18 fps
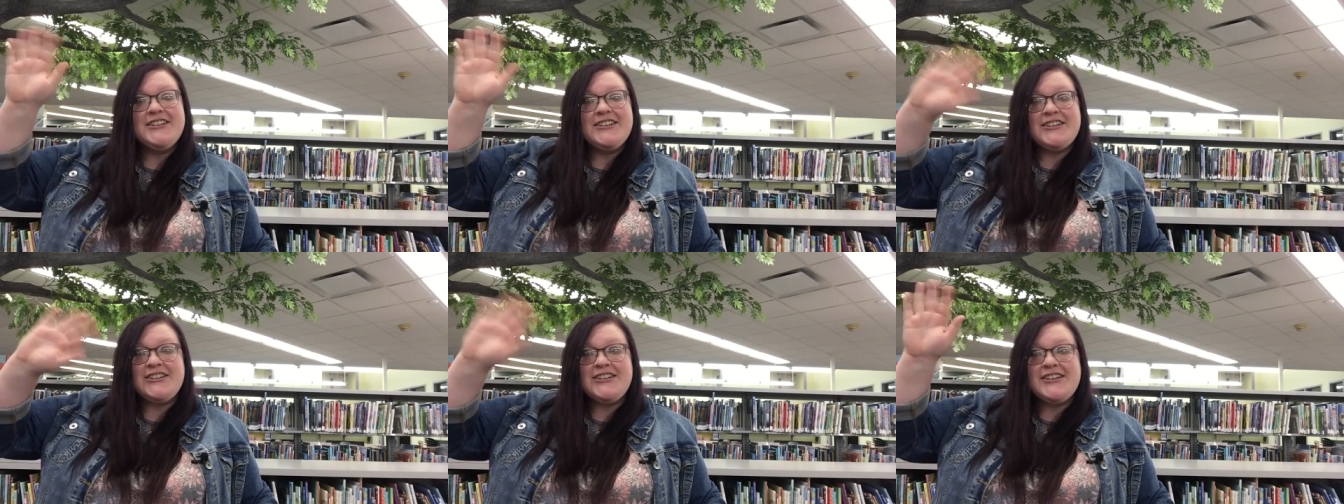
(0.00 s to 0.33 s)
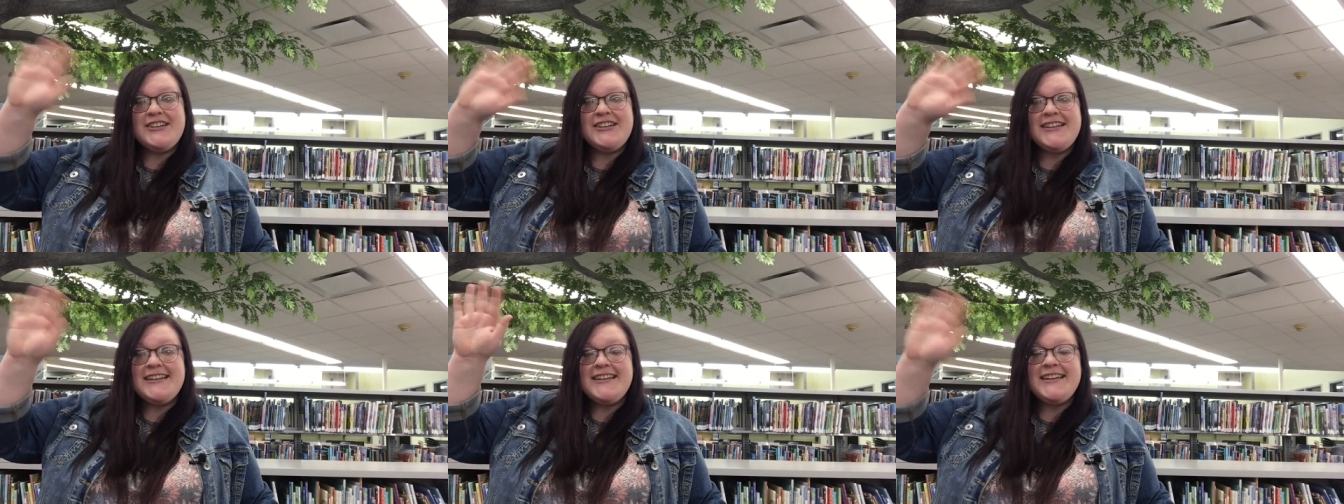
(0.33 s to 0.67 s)

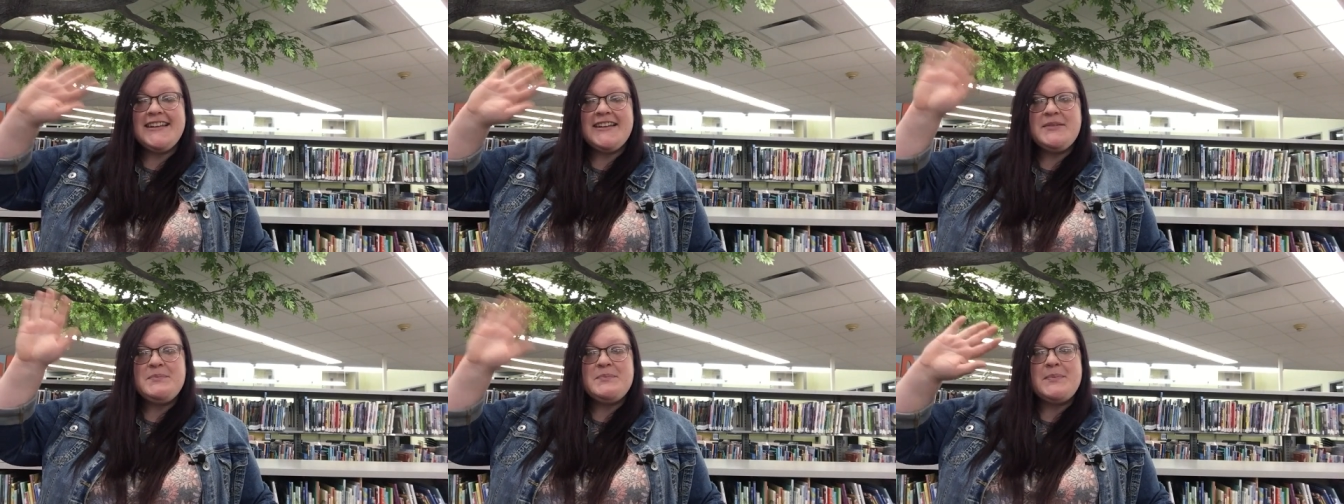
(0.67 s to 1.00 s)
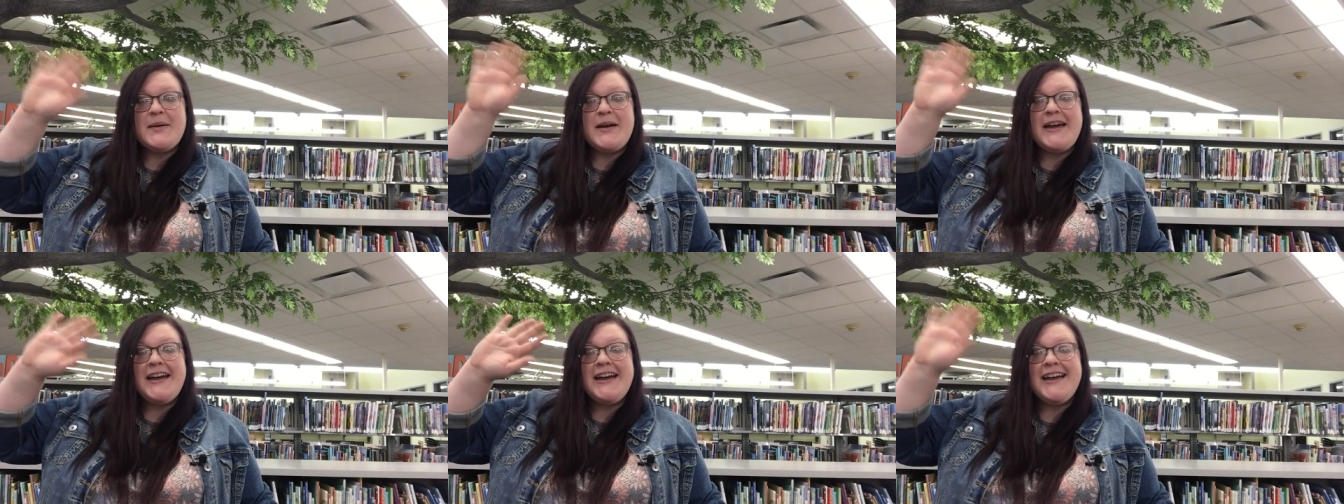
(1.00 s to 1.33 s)

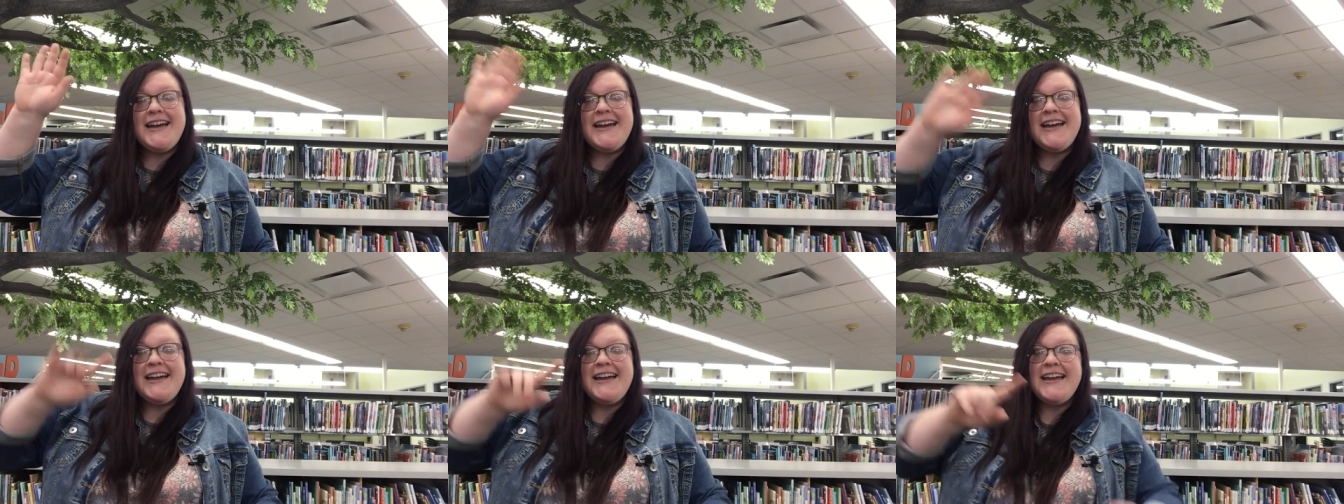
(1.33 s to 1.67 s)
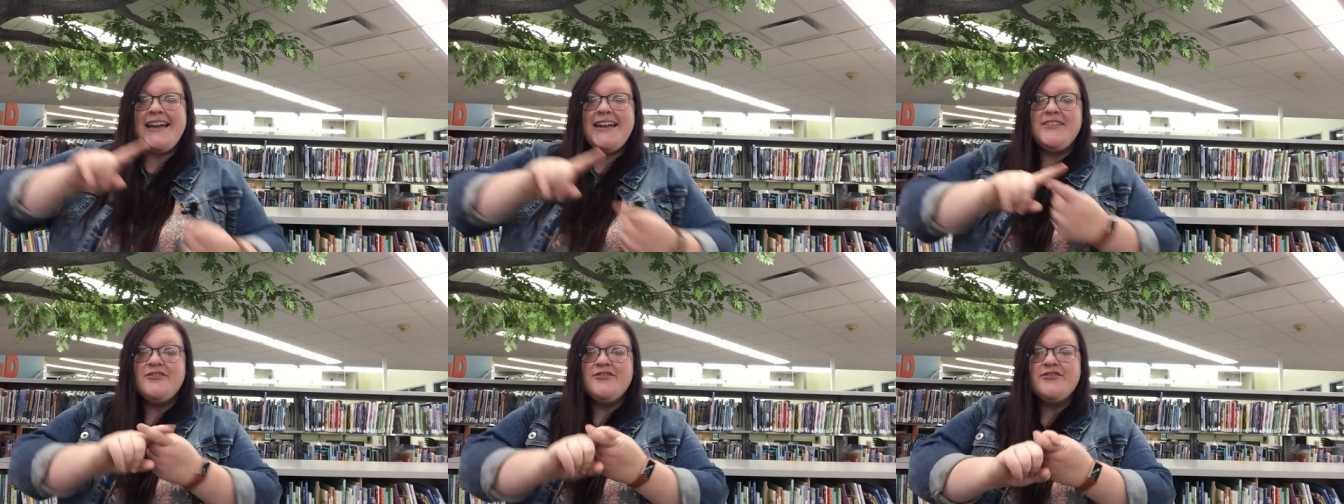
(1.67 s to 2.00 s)

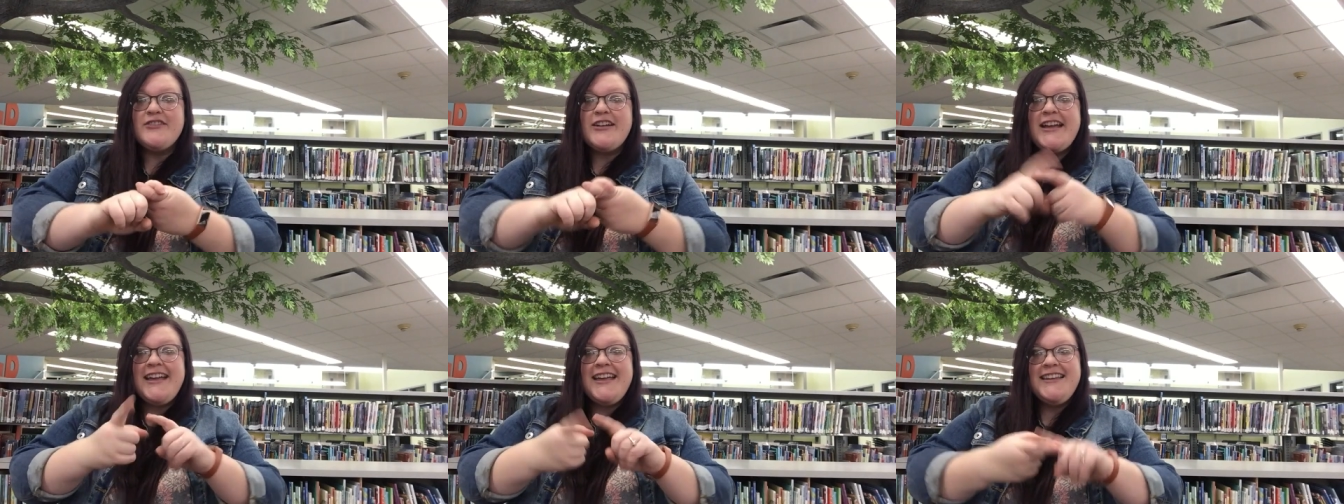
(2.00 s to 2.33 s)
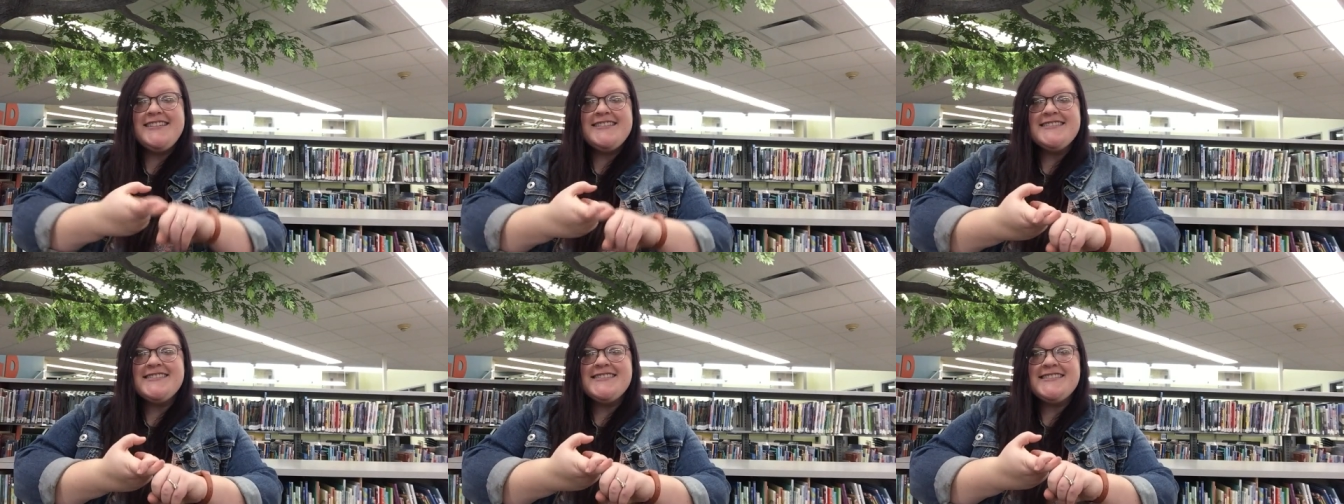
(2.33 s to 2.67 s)
Goodbye,
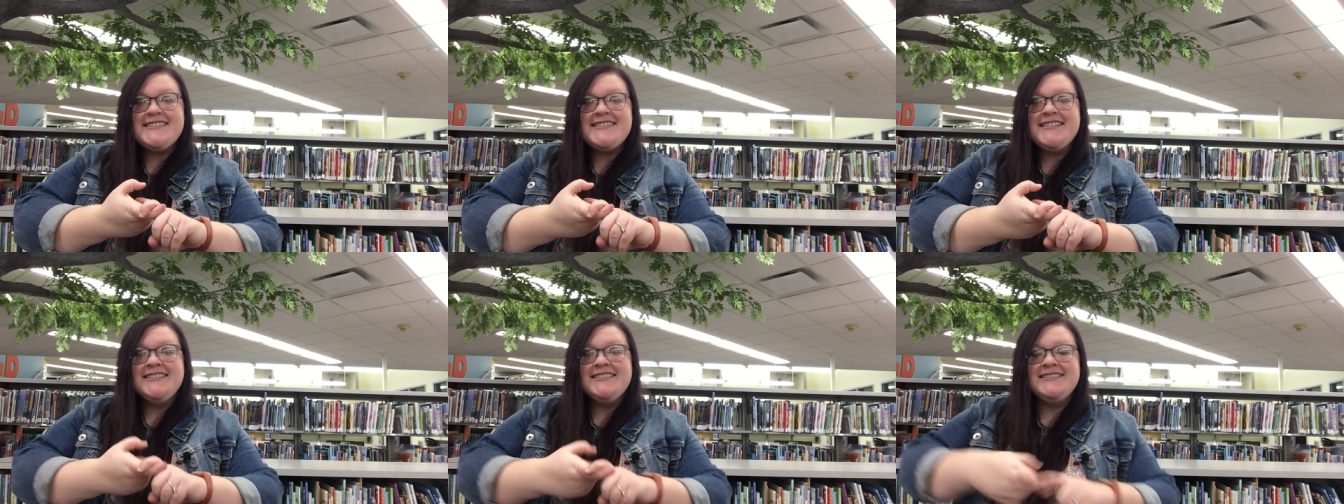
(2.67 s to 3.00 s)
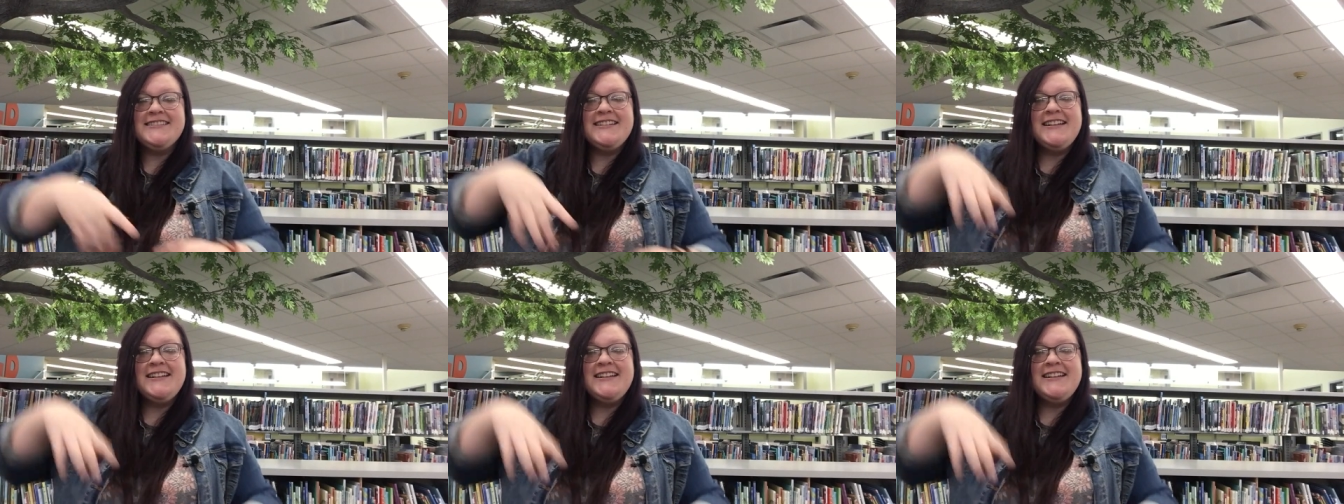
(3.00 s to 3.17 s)
friends.